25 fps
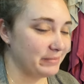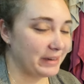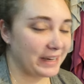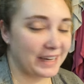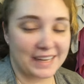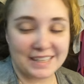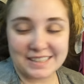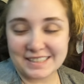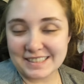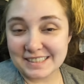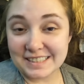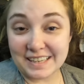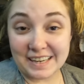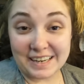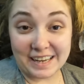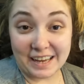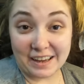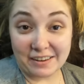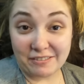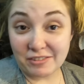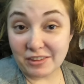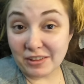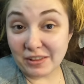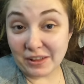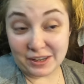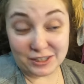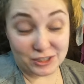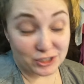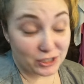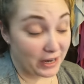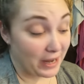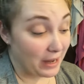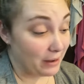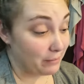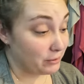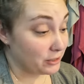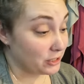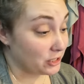my cousin that I gave the laundry
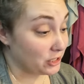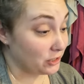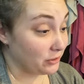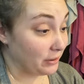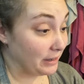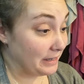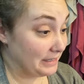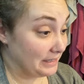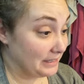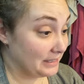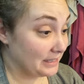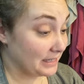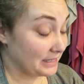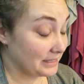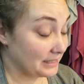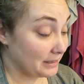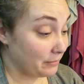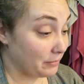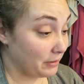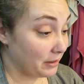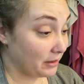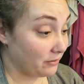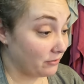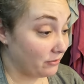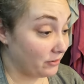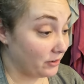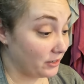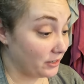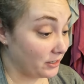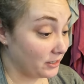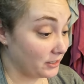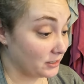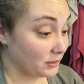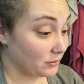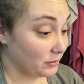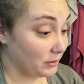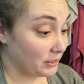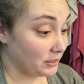hamper to, I need to get something for her
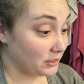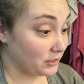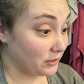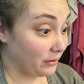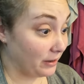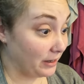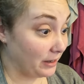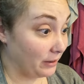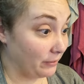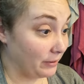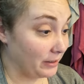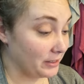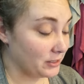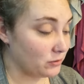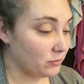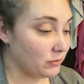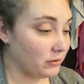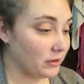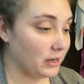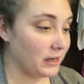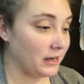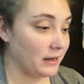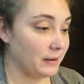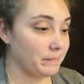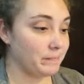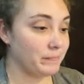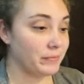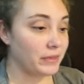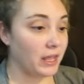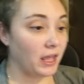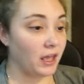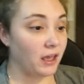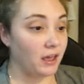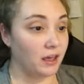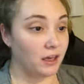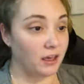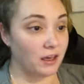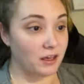as well. So anyways, we got
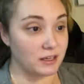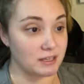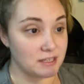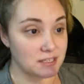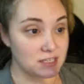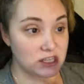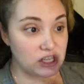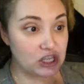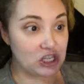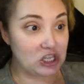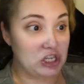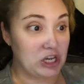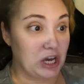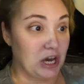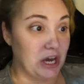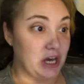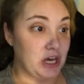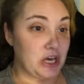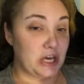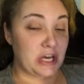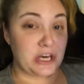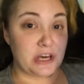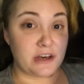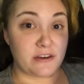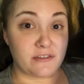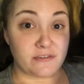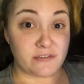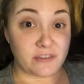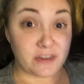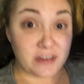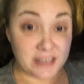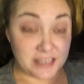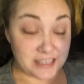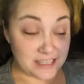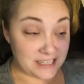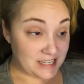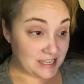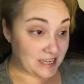stuff
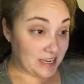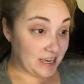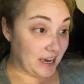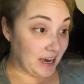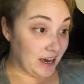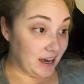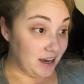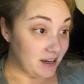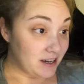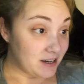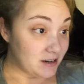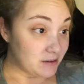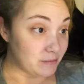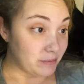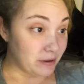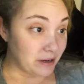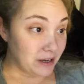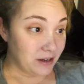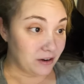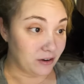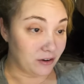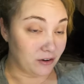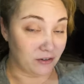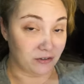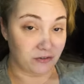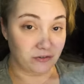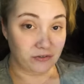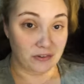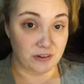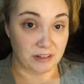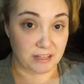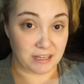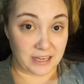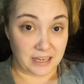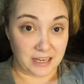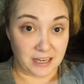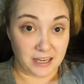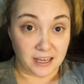to get, but
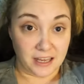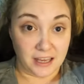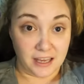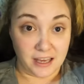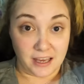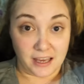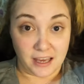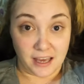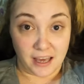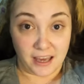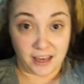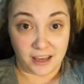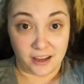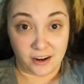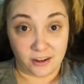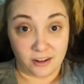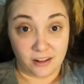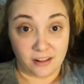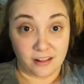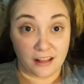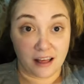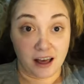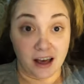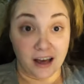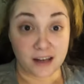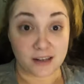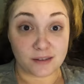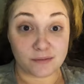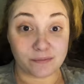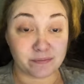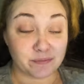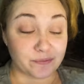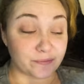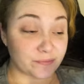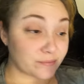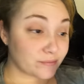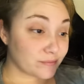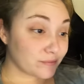hopefully it'll
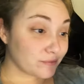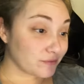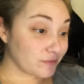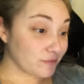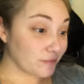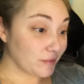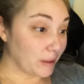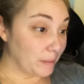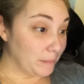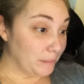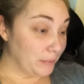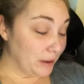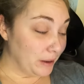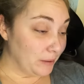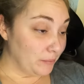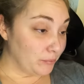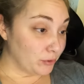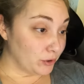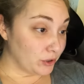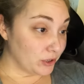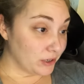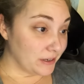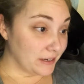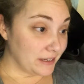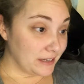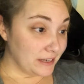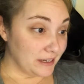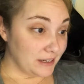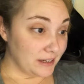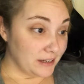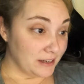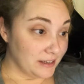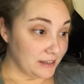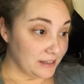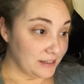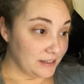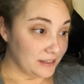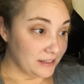um, be
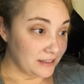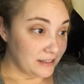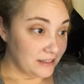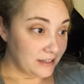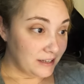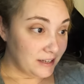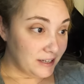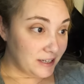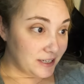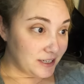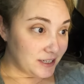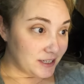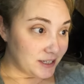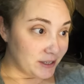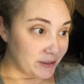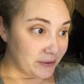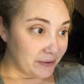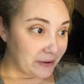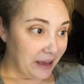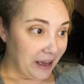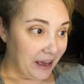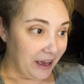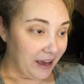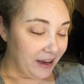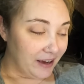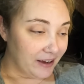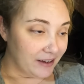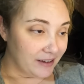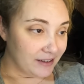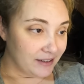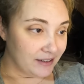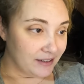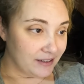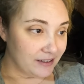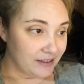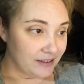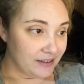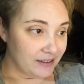pretty okay.
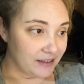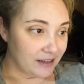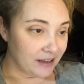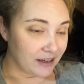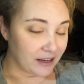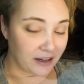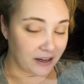I